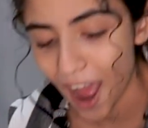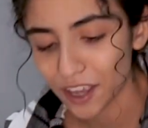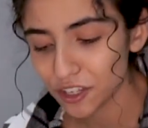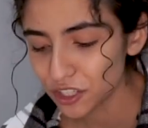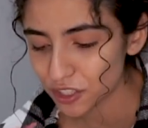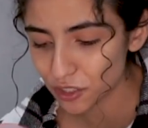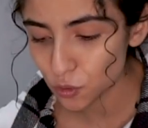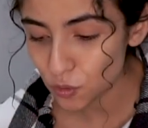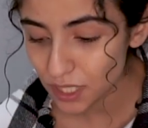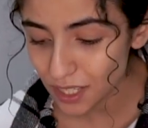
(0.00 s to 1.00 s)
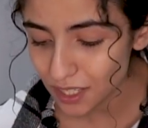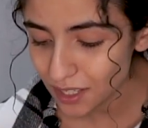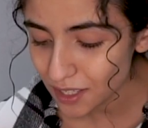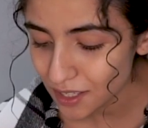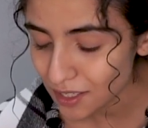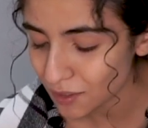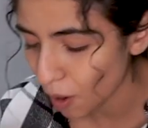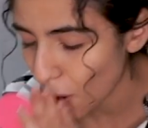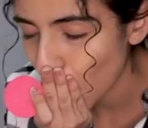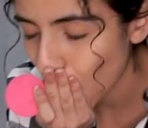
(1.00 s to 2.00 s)
I could just use these.
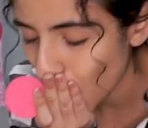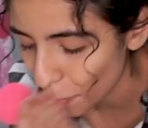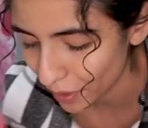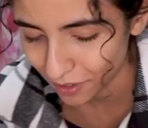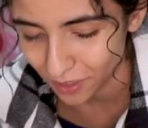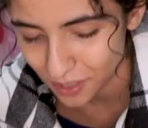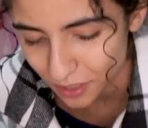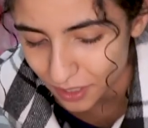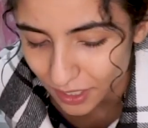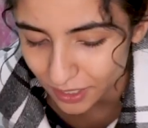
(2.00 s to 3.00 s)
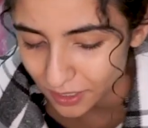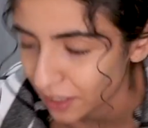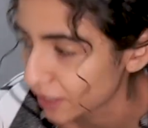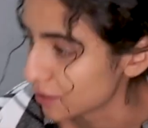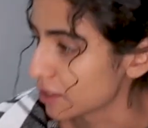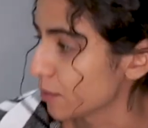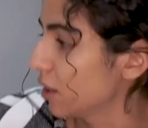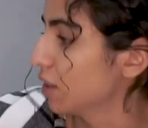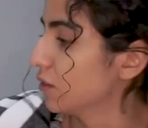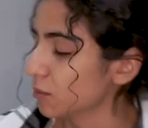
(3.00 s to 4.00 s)
Oh my gosh, good thing I did not use up
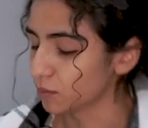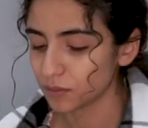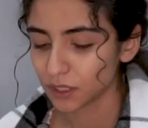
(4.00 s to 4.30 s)
all of them